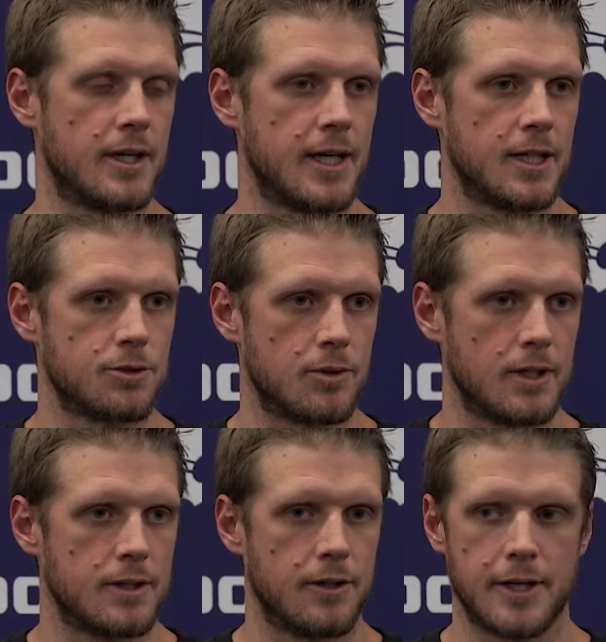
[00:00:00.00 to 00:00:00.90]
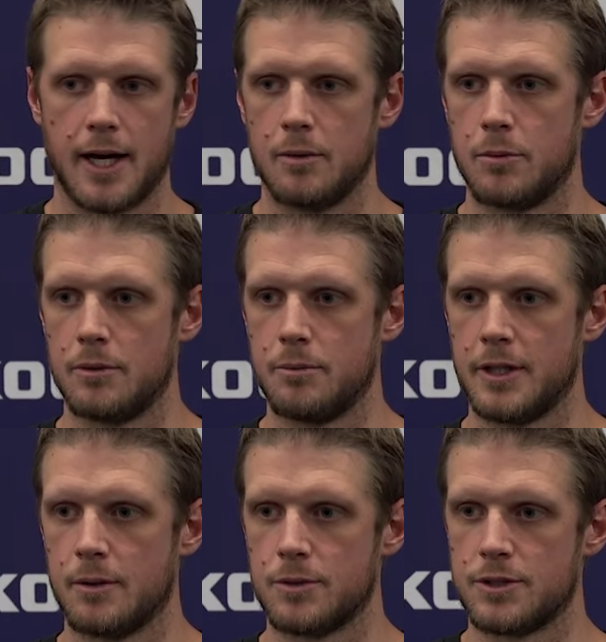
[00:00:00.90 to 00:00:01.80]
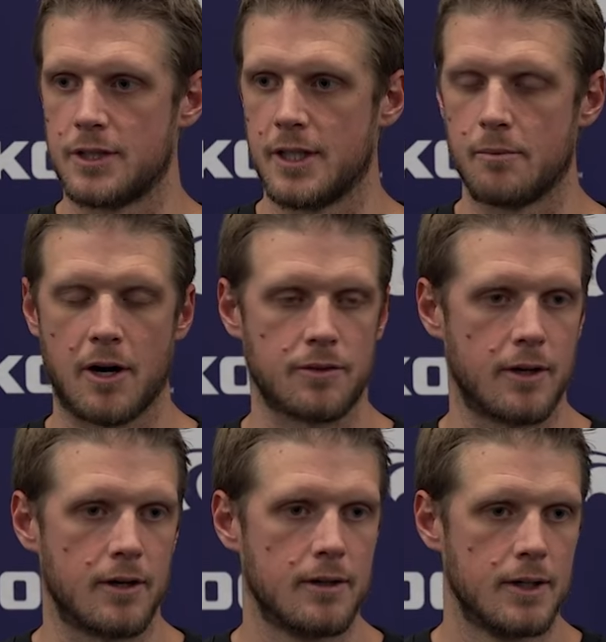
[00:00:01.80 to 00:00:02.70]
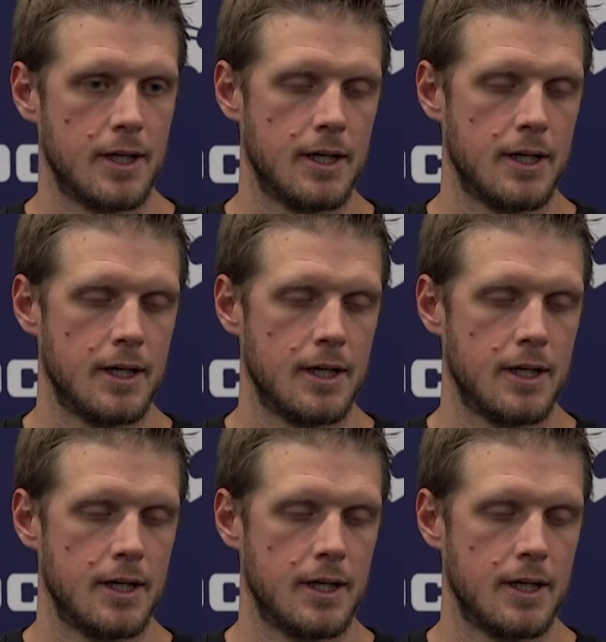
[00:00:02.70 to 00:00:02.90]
I guess we're not there yet, but being able to see him out there